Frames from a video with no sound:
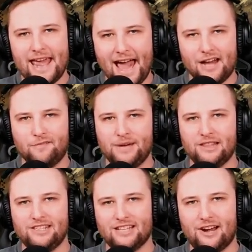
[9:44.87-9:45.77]
out of
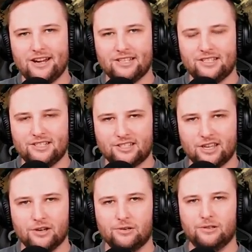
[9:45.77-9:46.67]
Belisarius'
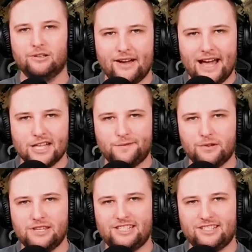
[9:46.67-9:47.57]
skill. Now, as
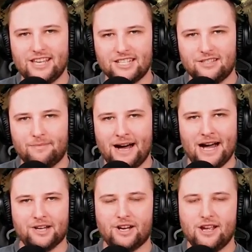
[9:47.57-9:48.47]
for the 6th
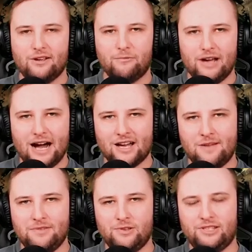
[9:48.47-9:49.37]
march, we are going
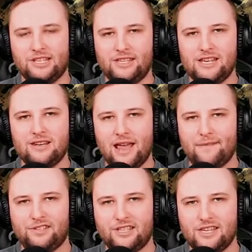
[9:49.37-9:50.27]
to be using the
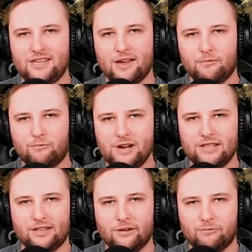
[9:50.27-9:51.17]
Nevsky
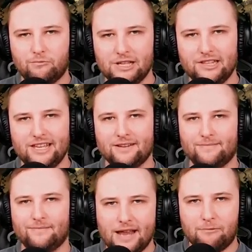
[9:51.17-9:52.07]
with
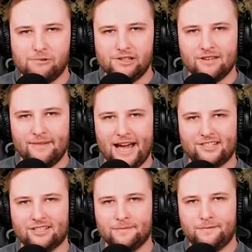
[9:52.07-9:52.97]
William. Now, William
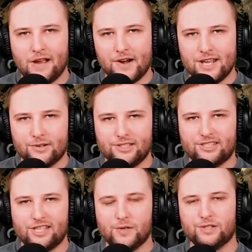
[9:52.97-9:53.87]
has some very good
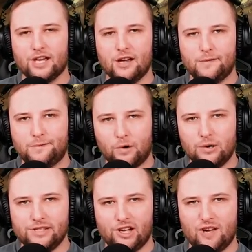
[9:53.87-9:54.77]
skills
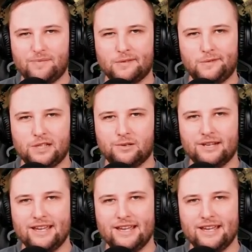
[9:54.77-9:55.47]
for the open field,